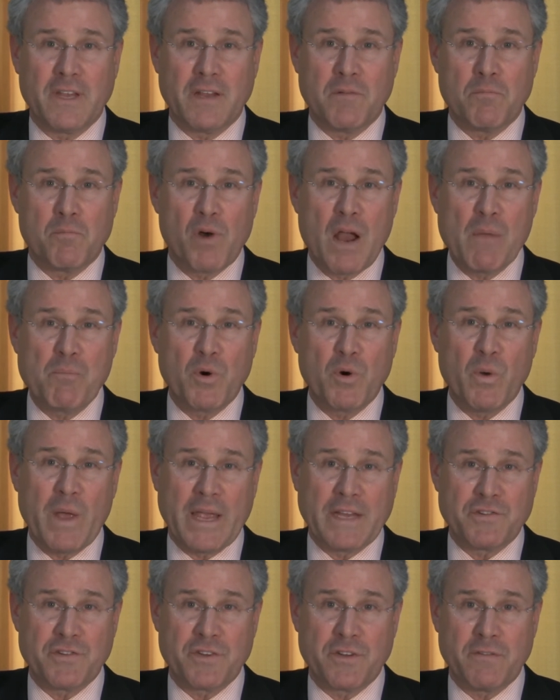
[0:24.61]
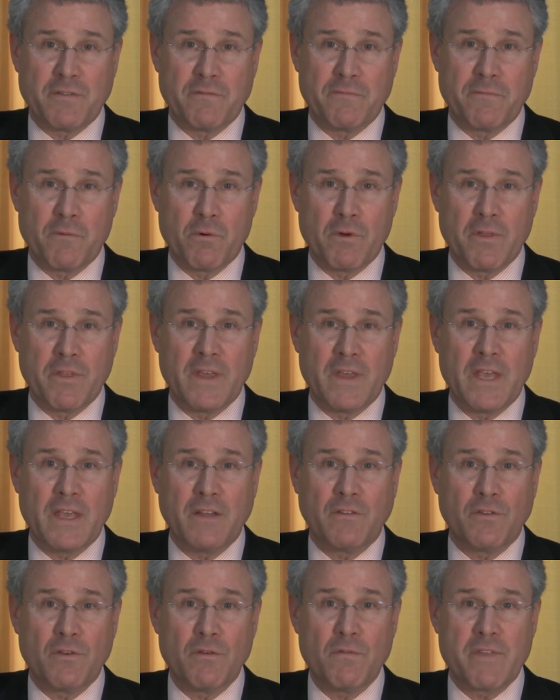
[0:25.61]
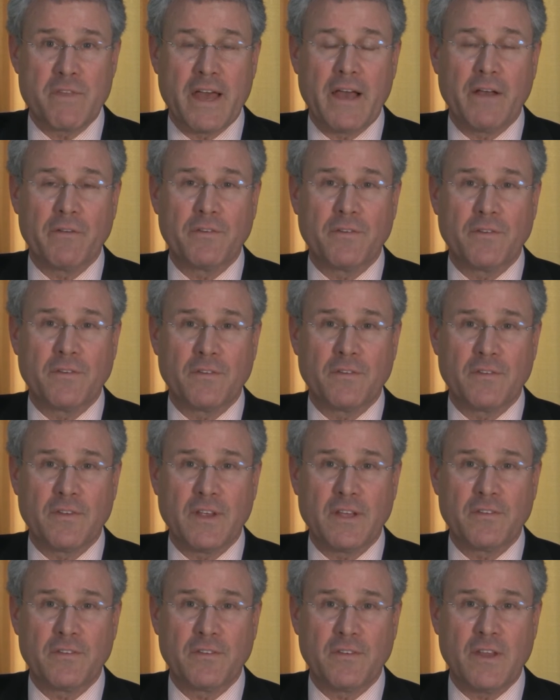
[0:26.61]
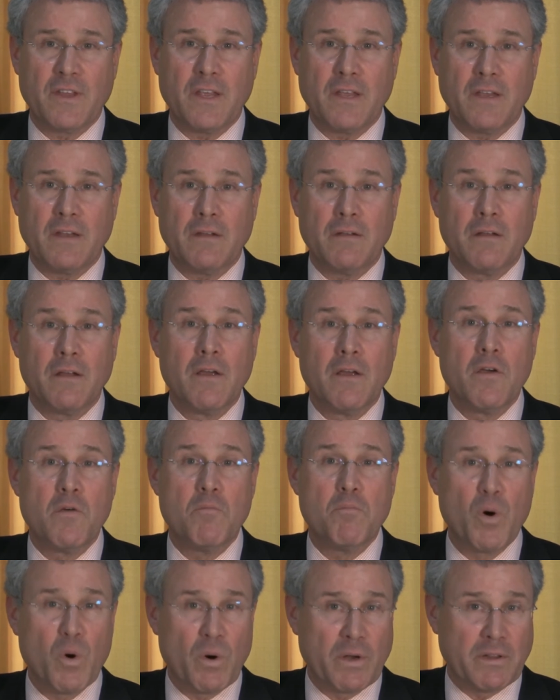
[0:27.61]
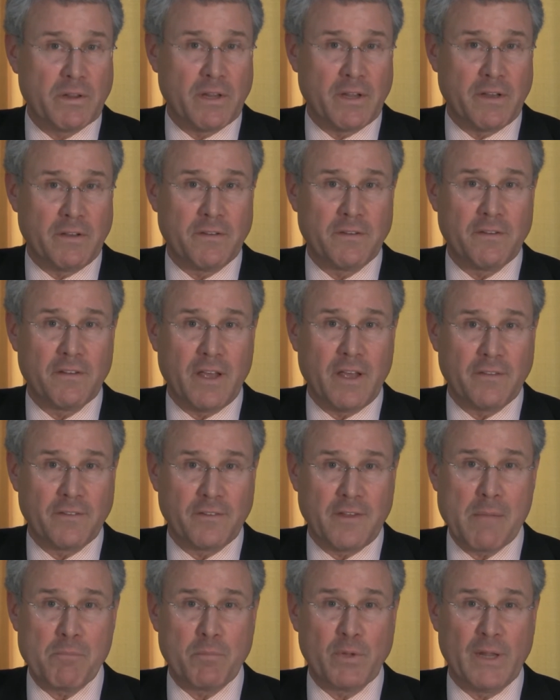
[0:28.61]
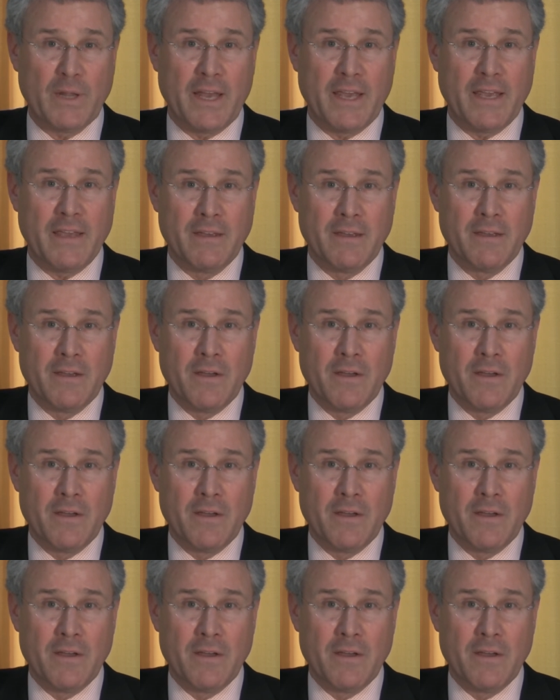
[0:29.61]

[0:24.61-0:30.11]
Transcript: in preparation for the 2016 Portland Assembly